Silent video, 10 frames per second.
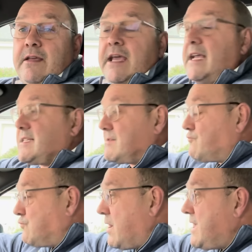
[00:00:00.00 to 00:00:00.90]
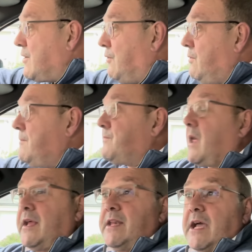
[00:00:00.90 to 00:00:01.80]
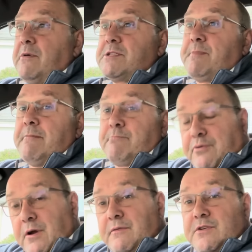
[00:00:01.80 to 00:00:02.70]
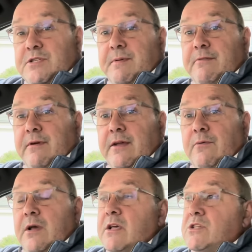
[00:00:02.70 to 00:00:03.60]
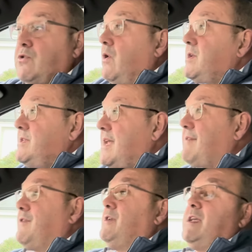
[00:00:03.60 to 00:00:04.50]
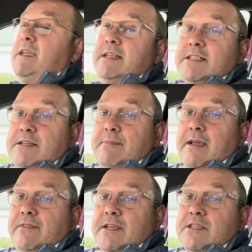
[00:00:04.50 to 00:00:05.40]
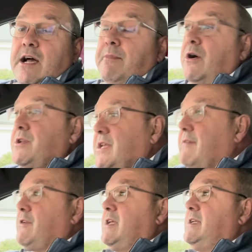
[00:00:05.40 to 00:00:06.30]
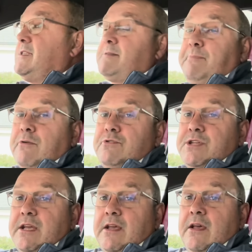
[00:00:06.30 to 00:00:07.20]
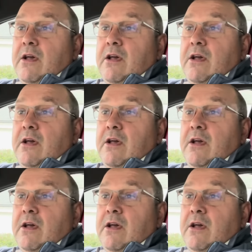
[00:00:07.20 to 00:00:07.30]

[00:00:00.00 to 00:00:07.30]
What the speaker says: It's real, and now it's been proven to be real. So I never needed to make this up. I never needed to bullshit.